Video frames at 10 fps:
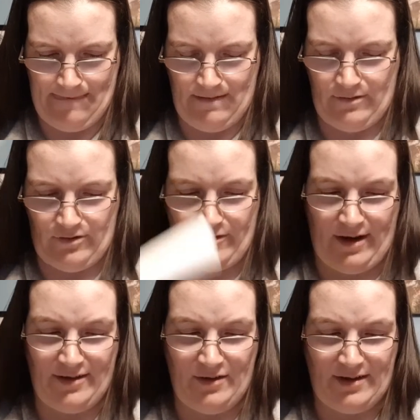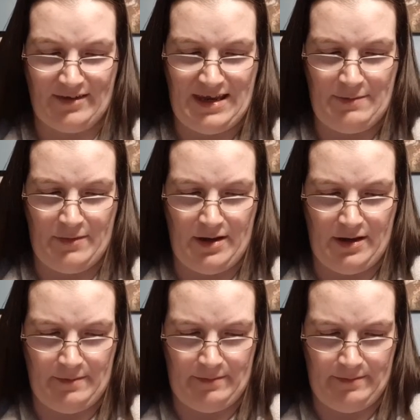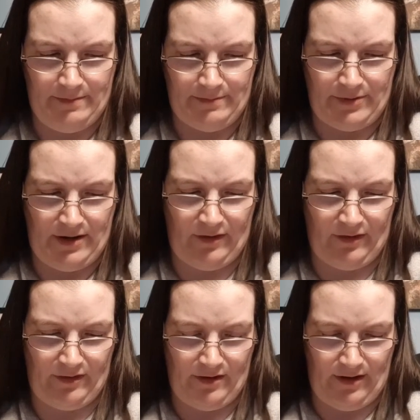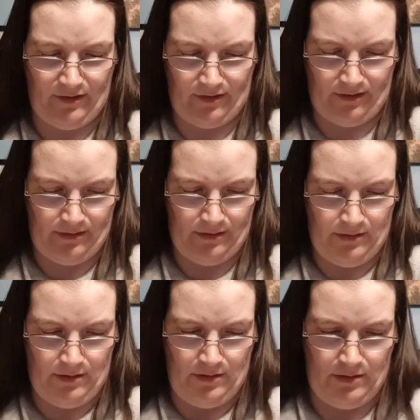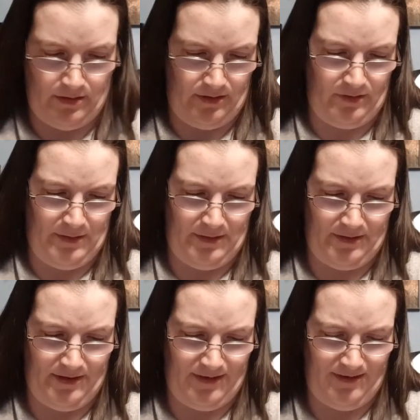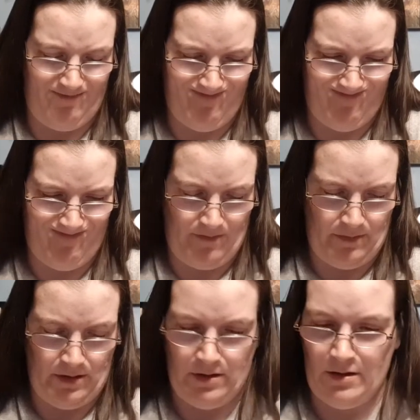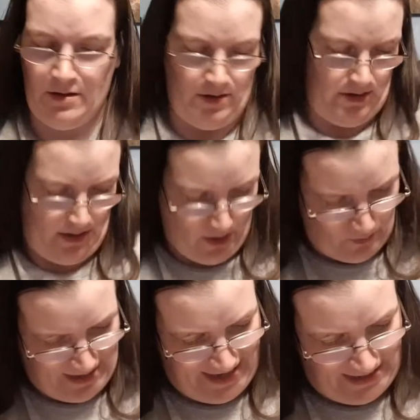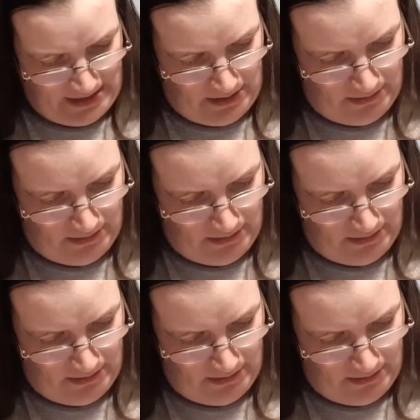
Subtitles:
Sorry, I do like to keep my prints nice. It needs to be a bit tighter. I'll get in there.